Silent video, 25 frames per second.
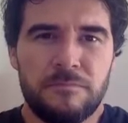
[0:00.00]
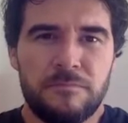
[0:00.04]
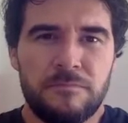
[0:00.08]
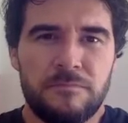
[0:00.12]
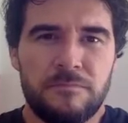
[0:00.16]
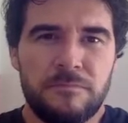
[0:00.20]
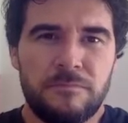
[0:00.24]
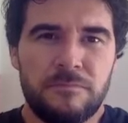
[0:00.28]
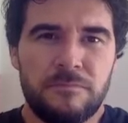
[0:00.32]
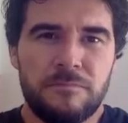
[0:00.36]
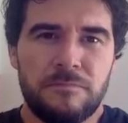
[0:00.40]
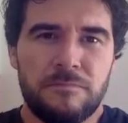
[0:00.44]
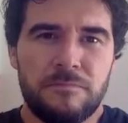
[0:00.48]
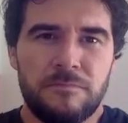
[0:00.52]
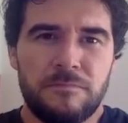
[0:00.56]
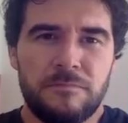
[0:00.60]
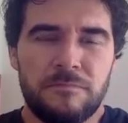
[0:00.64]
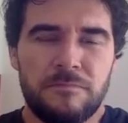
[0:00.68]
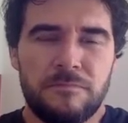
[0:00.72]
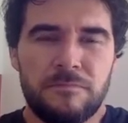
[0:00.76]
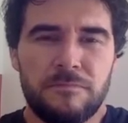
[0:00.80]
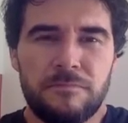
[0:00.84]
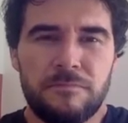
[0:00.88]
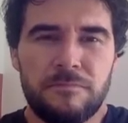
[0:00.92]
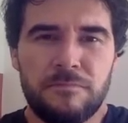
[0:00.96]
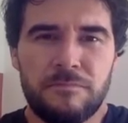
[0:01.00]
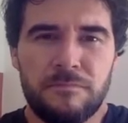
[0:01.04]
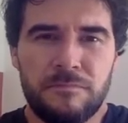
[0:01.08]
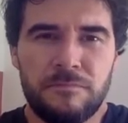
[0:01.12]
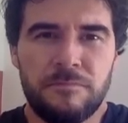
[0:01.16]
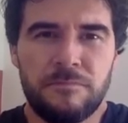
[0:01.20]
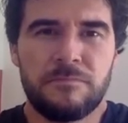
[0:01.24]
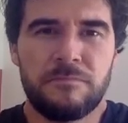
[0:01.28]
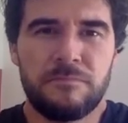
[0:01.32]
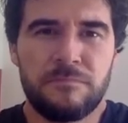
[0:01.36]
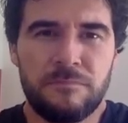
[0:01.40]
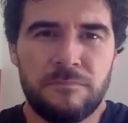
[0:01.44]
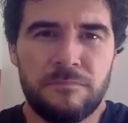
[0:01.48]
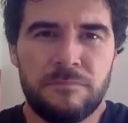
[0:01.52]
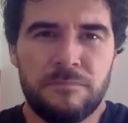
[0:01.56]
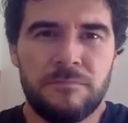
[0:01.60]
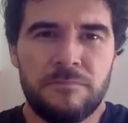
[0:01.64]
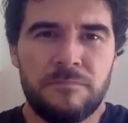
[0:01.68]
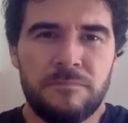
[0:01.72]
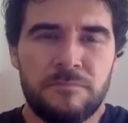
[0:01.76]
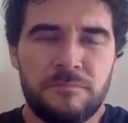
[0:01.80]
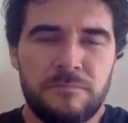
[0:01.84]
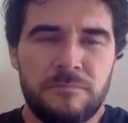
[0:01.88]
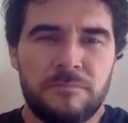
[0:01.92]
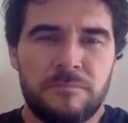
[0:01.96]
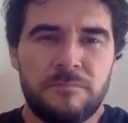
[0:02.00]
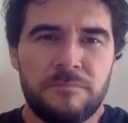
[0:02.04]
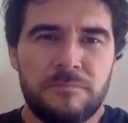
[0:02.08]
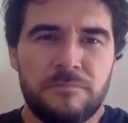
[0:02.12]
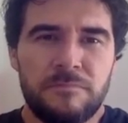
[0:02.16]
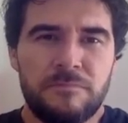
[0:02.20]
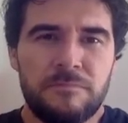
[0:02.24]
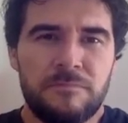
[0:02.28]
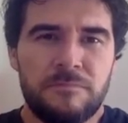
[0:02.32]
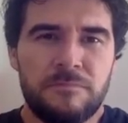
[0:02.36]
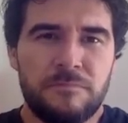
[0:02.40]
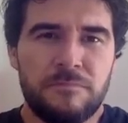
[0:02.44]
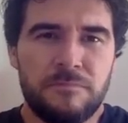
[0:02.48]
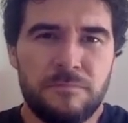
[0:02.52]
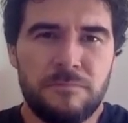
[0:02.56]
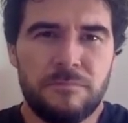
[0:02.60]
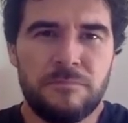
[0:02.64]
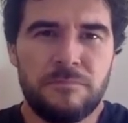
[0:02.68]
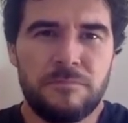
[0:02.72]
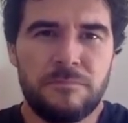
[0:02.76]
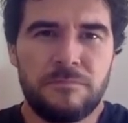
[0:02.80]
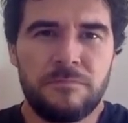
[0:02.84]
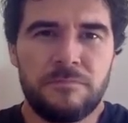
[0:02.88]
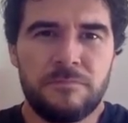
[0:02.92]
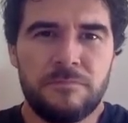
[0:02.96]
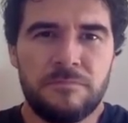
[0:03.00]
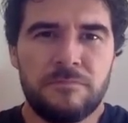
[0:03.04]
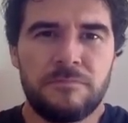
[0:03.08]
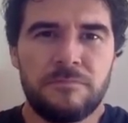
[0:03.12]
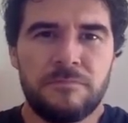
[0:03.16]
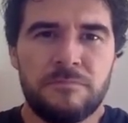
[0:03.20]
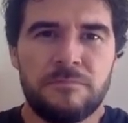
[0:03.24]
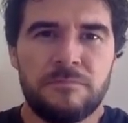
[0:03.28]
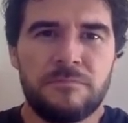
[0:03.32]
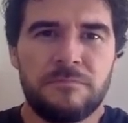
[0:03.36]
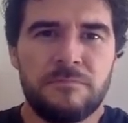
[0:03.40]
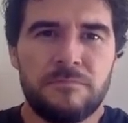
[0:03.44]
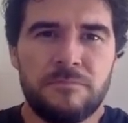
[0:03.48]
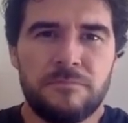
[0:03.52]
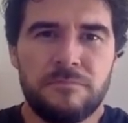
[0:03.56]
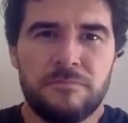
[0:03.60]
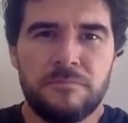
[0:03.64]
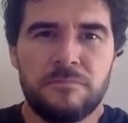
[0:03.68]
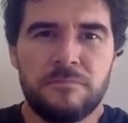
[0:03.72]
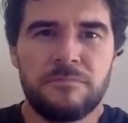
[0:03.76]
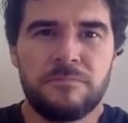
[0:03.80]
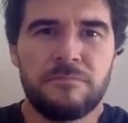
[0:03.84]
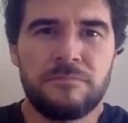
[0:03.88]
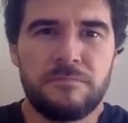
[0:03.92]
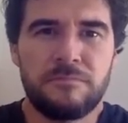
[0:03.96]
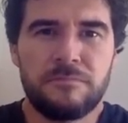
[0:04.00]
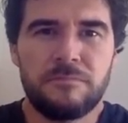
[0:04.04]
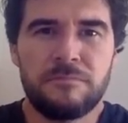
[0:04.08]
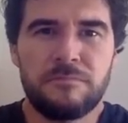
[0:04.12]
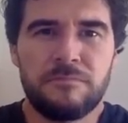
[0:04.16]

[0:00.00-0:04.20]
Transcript: (silent)